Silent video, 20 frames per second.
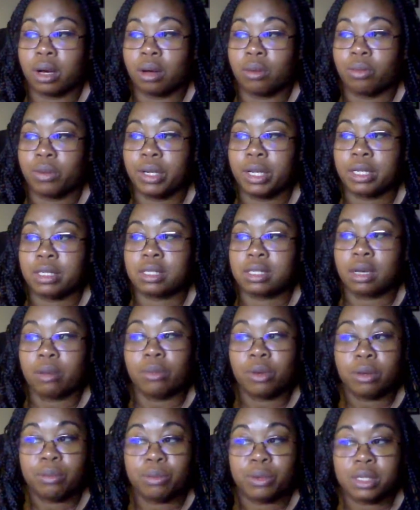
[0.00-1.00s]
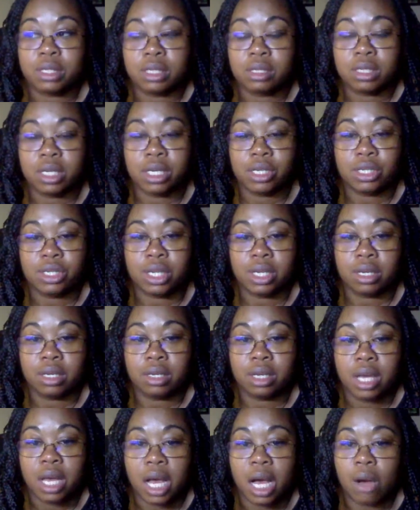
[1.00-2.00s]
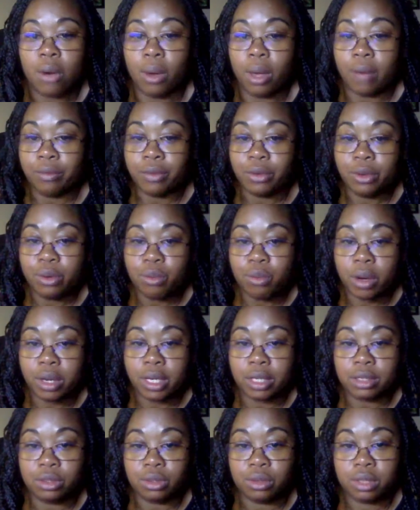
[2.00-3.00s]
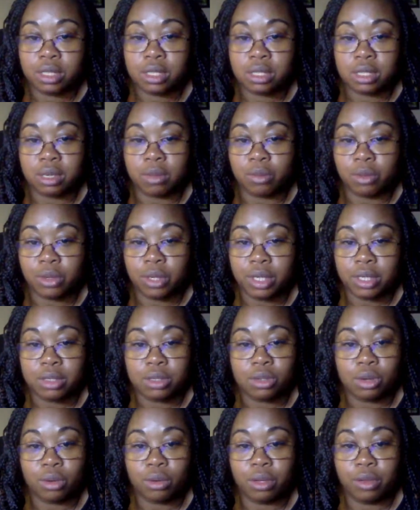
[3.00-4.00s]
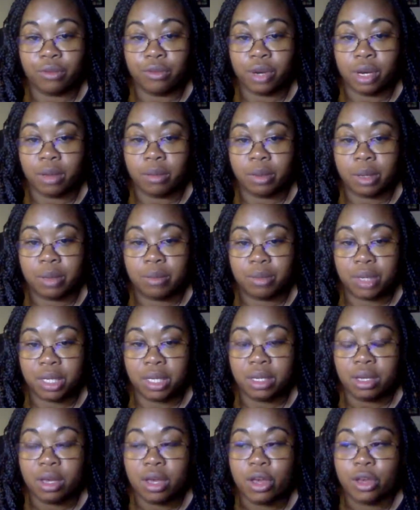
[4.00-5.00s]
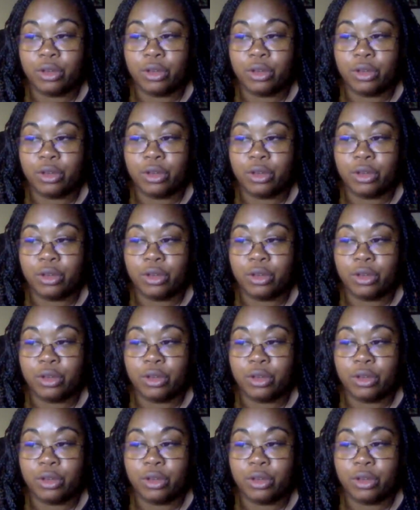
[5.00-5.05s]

reading summary presentation. However you want to do the summary is totally fine by me.